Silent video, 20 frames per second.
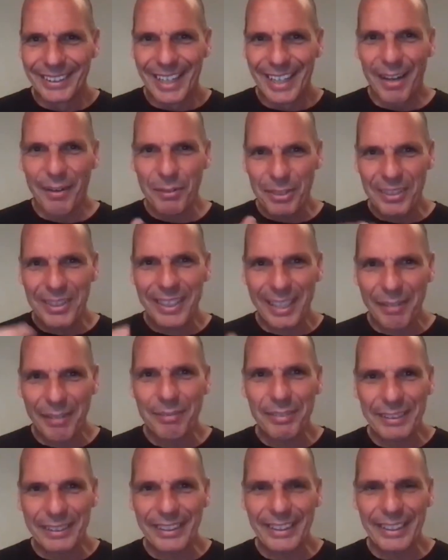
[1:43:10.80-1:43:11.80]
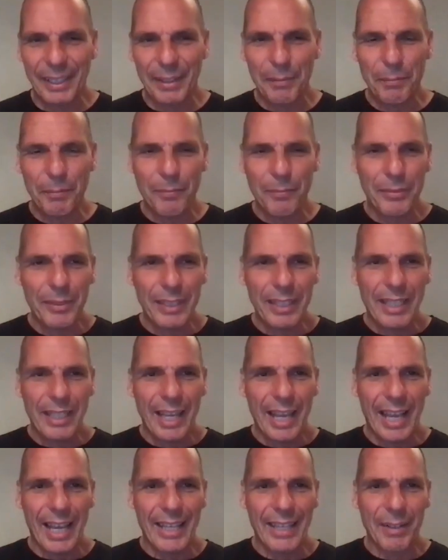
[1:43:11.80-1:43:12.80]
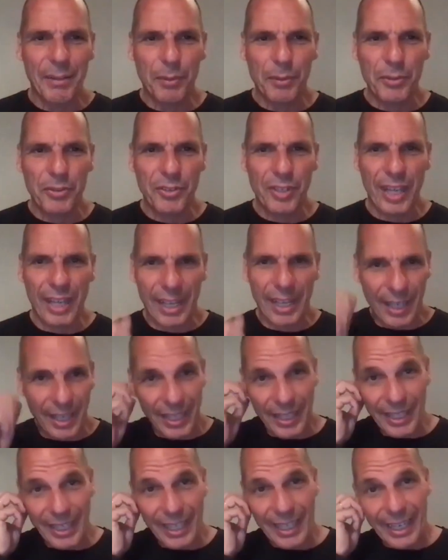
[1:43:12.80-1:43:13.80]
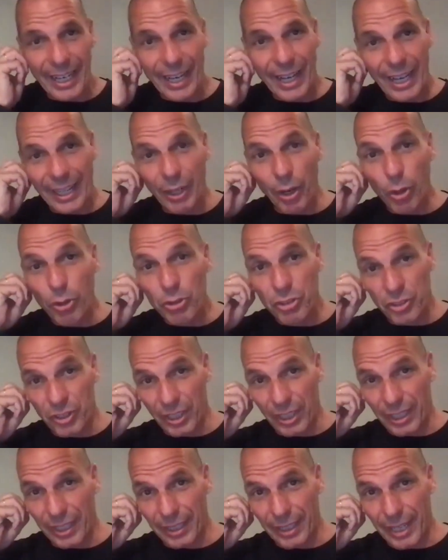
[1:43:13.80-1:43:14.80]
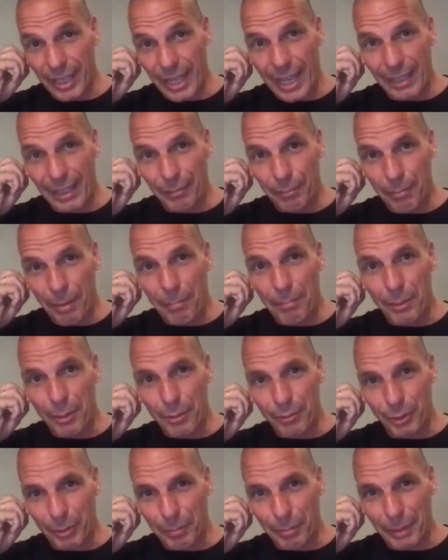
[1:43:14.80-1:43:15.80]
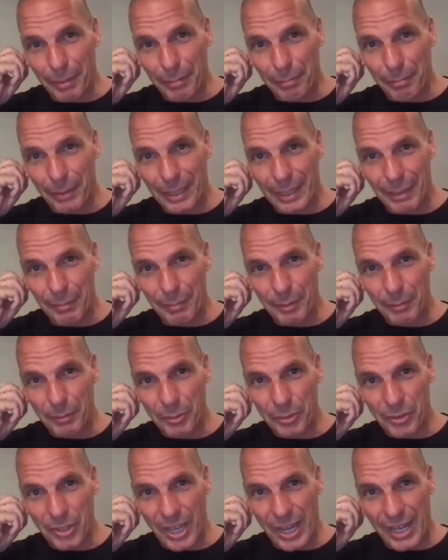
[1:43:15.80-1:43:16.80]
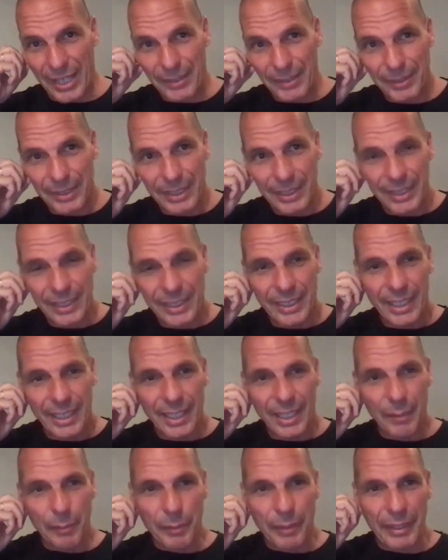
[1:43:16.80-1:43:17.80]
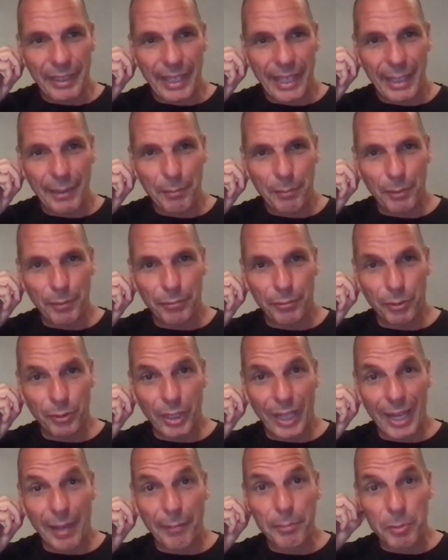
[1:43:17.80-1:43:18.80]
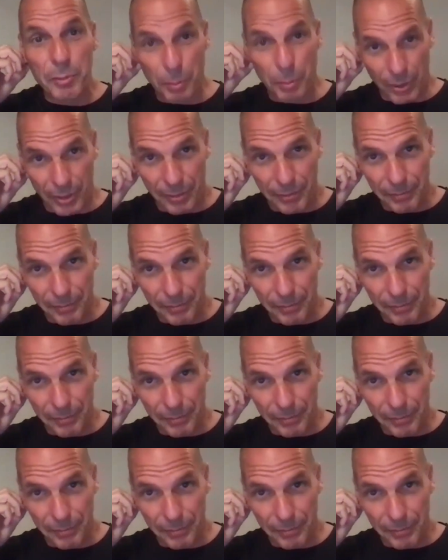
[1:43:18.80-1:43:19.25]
I was in the cafeteria, and there was there an Austrian member of European Parliament was there with the name of von Habsburg,